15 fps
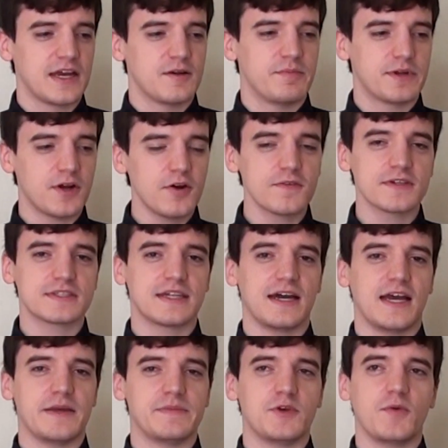But over
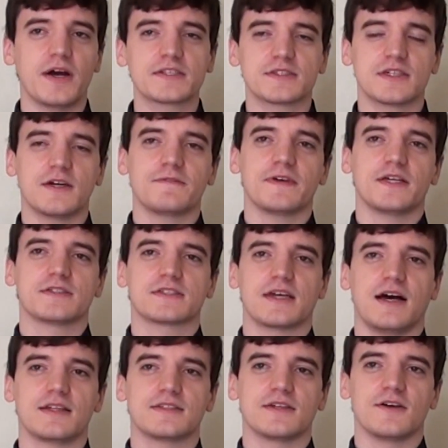time, you watch enough El
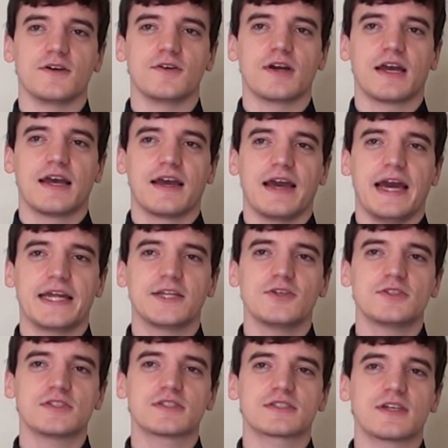Santo, and you
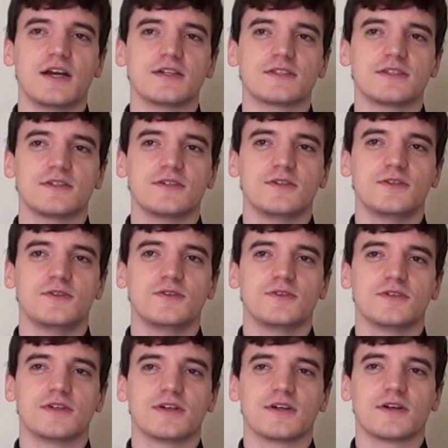just start to
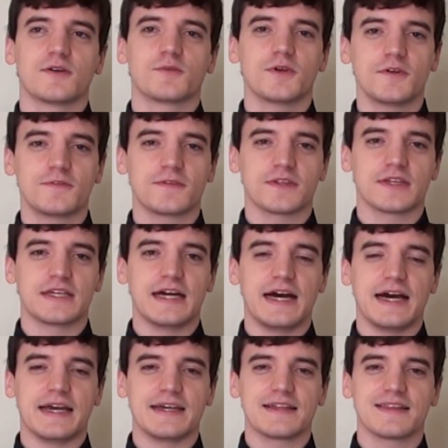root for the guy.